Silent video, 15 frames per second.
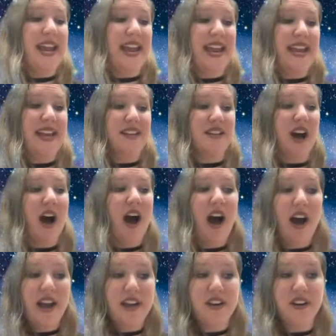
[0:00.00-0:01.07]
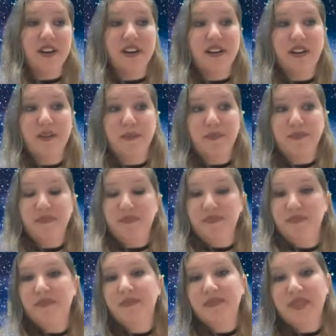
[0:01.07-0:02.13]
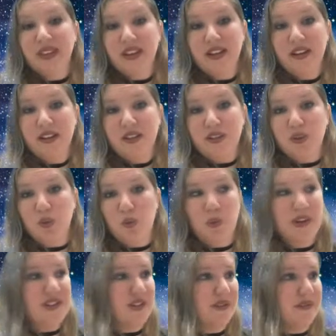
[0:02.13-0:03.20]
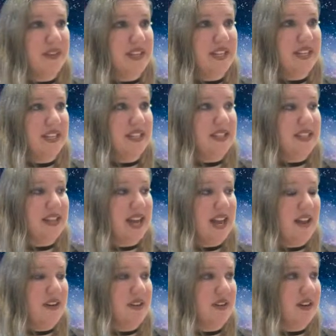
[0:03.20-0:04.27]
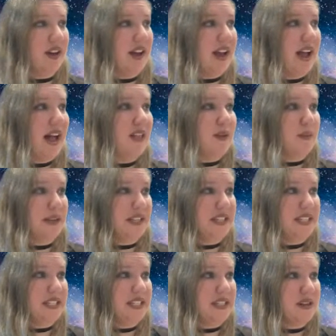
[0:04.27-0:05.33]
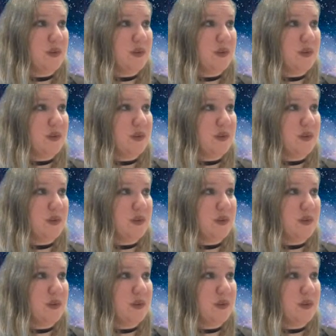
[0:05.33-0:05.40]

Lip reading: and iron? So which of these elements